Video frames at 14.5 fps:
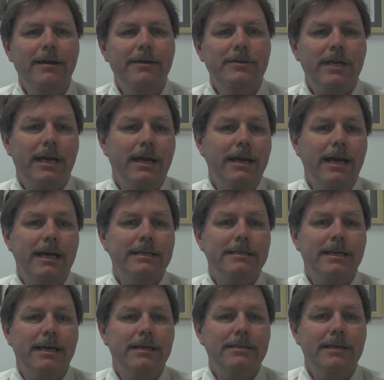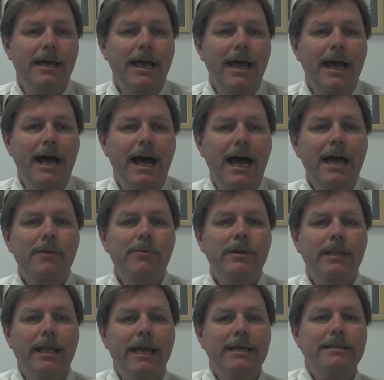Second guy says, I
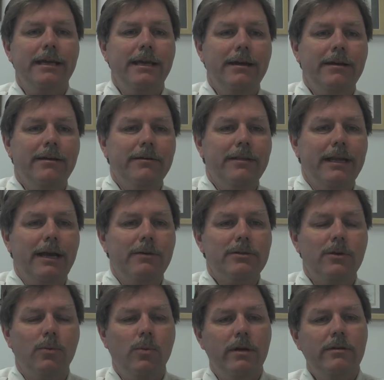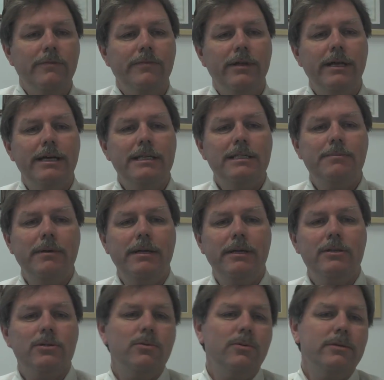would like to hear that I was a wonderful husband
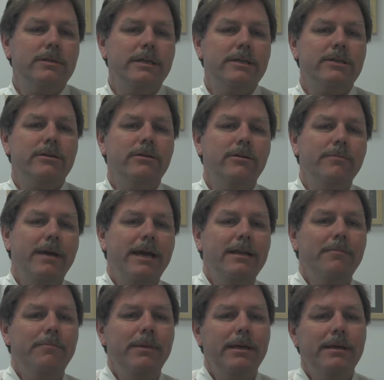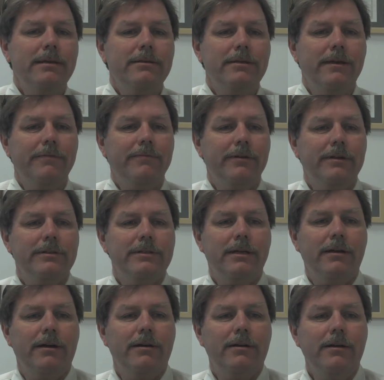and school teacher who made a big difference in
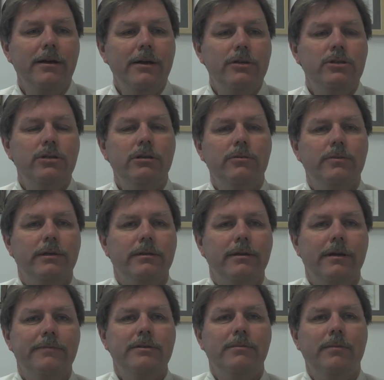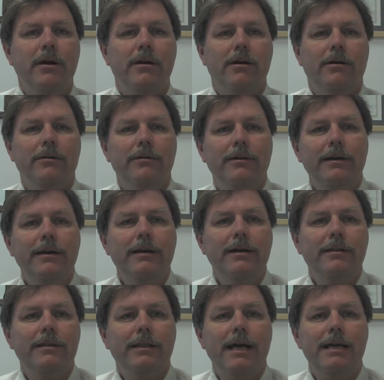our children of tomorrow.
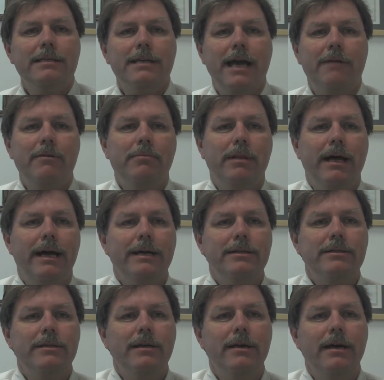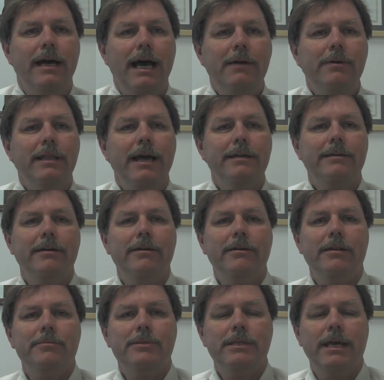The last guy replies, I would like to hear
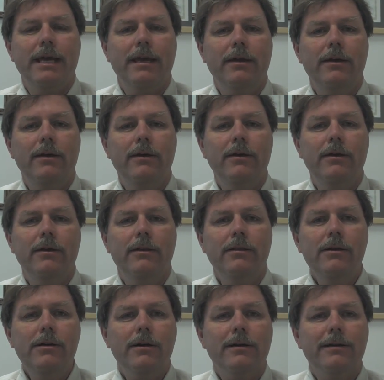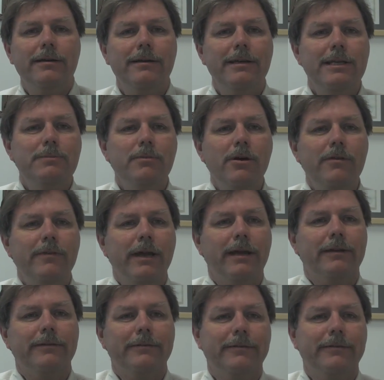them say, look, he's moving.